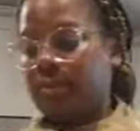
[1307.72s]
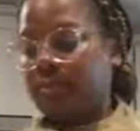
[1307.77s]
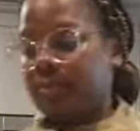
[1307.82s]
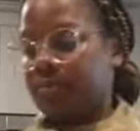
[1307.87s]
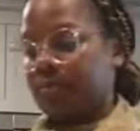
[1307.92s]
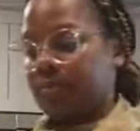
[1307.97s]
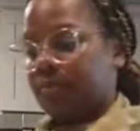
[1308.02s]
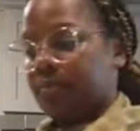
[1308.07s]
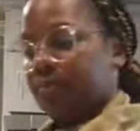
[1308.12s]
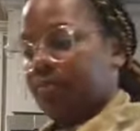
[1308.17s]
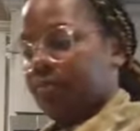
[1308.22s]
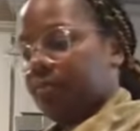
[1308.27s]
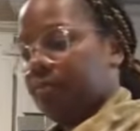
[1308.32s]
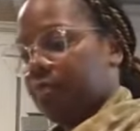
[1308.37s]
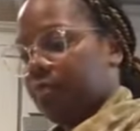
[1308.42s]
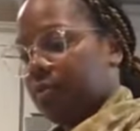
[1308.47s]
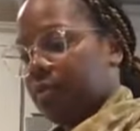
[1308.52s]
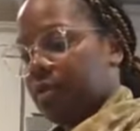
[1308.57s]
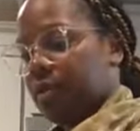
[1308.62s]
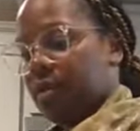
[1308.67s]
Thank you,
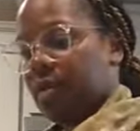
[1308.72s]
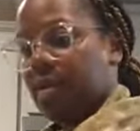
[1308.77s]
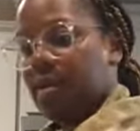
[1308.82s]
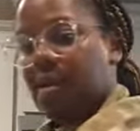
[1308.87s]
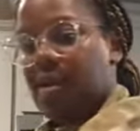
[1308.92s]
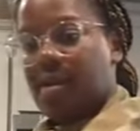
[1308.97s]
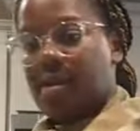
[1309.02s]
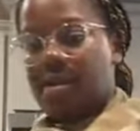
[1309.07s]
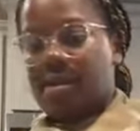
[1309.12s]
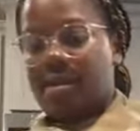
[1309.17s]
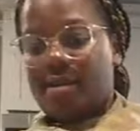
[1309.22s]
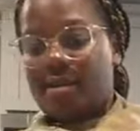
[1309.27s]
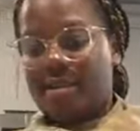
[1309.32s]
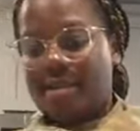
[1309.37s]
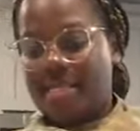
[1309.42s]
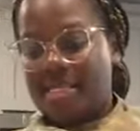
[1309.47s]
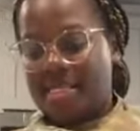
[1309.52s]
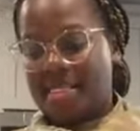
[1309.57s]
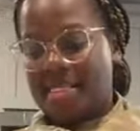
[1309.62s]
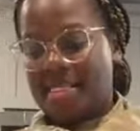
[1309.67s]
thank you.
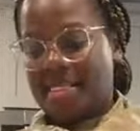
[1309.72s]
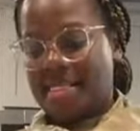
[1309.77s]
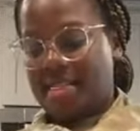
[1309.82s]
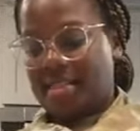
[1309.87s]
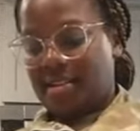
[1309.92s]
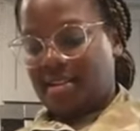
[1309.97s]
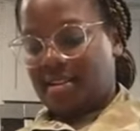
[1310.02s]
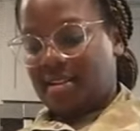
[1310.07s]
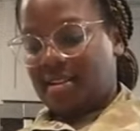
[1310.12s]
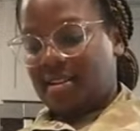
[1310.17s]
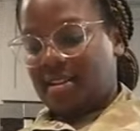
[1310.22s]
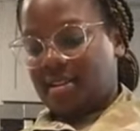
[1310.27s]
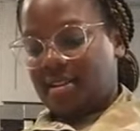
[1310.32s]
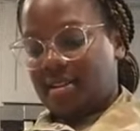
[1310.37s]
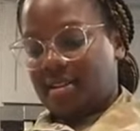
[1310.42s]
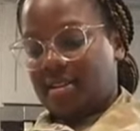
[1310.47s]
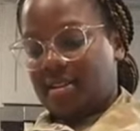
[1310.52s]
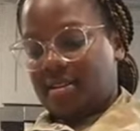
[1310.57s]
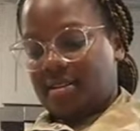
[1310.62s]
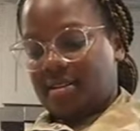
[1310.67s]
Y'all
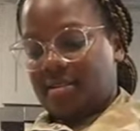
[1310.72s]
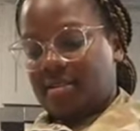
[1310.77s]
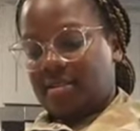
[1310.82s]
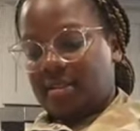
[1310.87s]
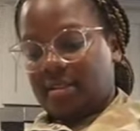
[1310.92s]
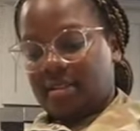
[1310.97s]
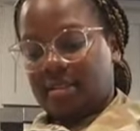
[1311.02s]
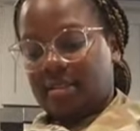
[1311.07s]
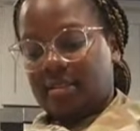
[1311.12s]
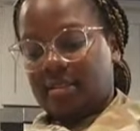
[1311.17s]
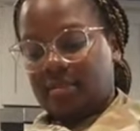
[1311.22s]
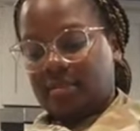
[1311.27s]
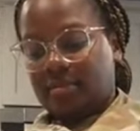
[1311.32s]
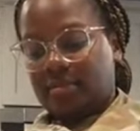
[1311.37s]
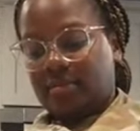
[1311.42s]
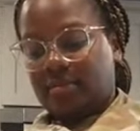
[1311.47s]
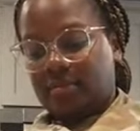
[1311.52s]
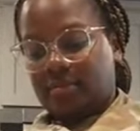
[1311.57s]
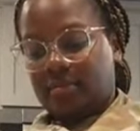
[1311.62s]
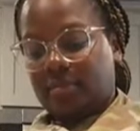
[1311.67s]
friend tired.
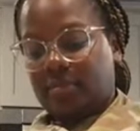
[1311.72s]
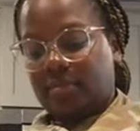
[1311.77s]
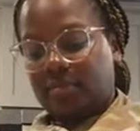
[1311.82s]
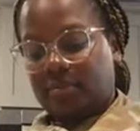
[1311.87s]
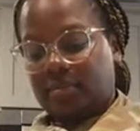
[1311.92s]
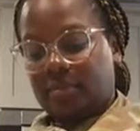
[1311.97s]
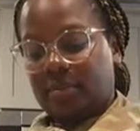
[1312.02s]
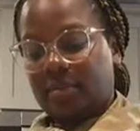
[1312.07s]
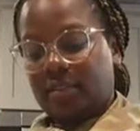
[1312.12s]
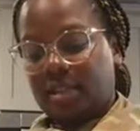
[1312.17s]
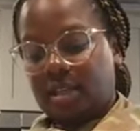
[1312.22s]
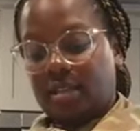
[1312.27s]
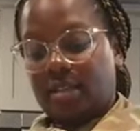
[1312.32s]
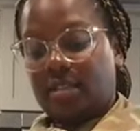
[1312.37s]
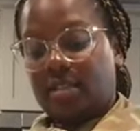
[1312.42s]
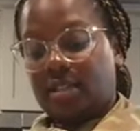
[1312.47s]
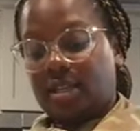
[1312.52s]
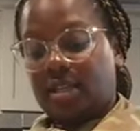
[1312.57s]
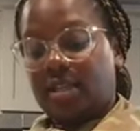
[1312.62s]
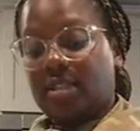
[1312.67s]

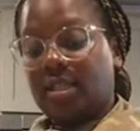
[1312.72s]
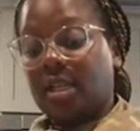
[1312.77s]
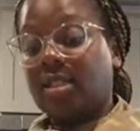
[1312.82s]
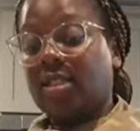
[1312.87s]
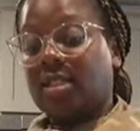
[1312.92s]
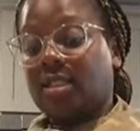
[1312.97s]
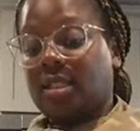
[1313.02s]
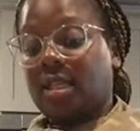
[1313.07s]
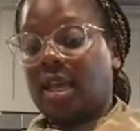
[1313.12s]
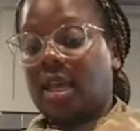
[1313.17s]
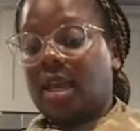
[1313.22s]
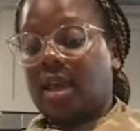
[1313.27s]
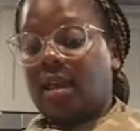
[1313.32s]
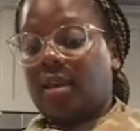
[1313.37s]
Jason tired.